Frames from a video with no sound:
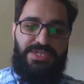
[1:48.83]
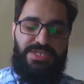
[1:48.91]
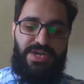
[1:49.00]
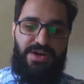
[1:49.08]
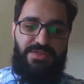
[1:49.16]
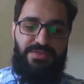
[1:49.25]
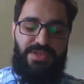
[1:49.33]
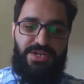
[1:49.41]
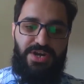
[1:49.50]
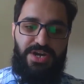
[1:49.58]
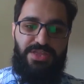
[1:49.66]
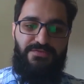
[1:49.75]

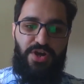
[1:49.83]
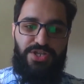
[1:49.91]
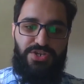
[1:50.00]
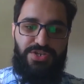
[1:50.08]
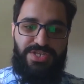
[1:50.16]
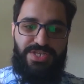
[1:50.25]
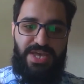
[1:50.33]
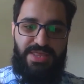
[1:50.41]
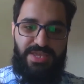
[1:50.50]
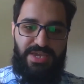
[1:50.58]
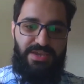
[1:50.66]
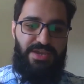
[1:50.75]
kind of
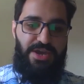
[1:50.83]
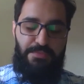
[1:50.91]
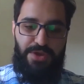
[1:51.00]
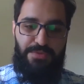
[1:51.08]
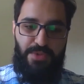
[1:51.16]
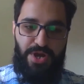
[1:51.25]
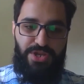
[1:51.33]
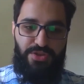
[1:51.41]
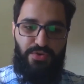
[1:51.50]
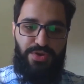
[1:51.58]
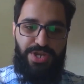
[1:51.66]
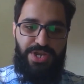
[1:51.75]
understanding by
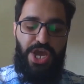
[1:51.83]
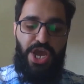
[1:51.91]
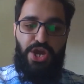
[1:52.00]
monitoring